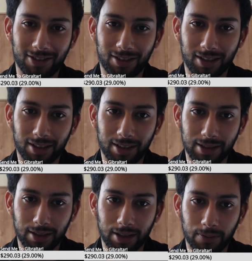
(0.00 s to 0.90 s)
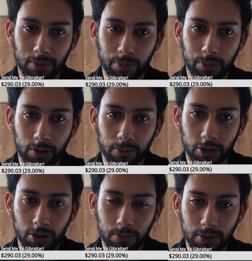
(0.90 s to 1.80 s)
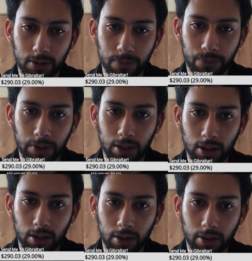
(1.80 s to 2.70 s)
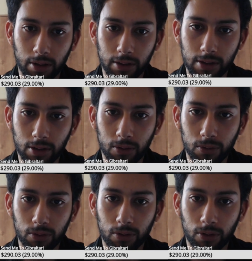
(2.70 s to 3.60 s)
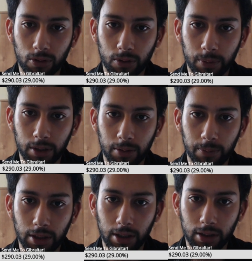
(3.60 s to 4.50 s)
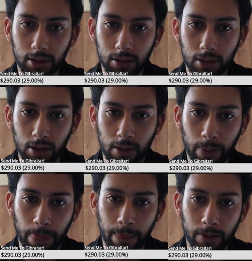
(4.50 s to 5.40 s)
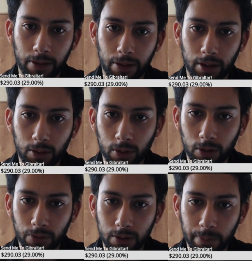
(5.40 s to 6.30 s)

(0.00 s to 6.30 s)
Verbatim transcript: okay, he doesn't give me the pair of bishops. I think that's a good call by black think one of his